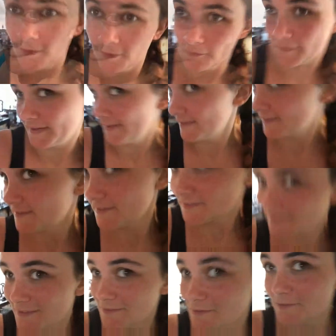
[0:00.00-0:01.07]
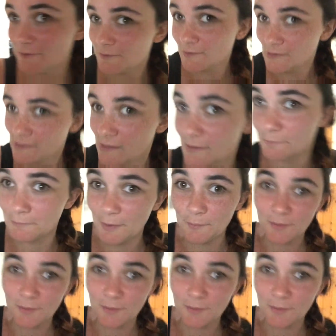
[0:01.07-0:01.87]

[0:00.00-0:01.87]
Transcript: All right, so my